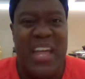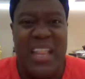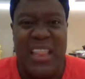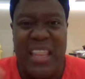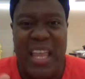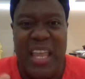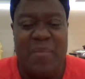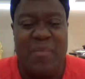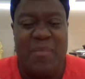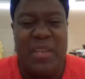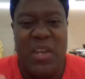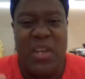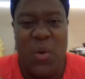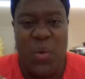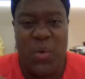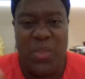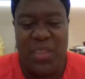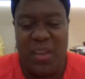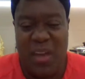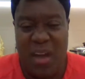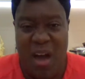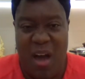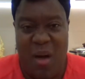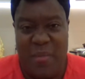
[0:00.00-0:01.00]
Let me know in
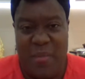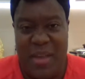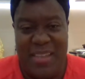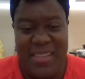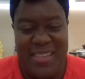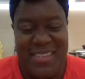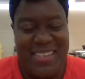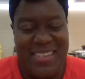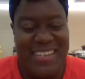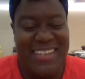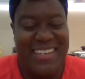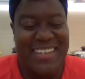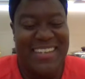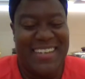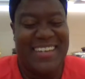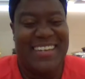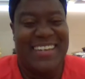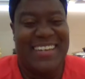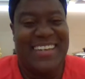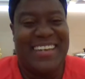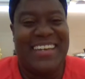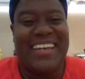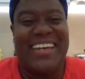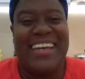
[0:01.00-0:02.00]
the comments.
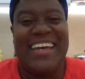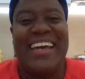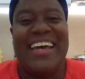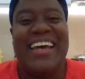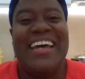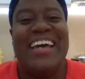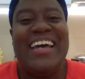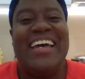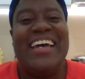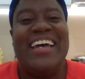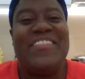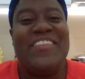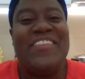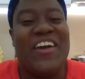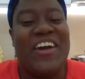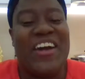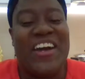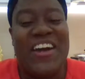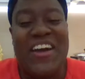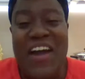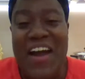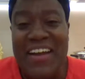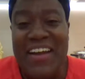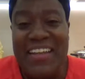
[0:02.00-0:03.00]
If
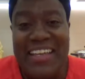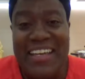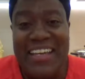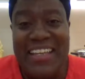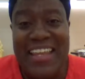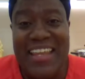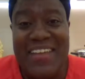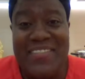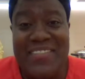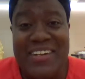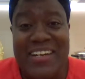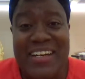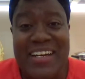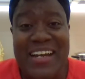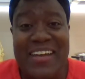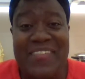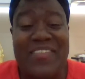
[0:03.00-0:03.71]
you're a garlic lover,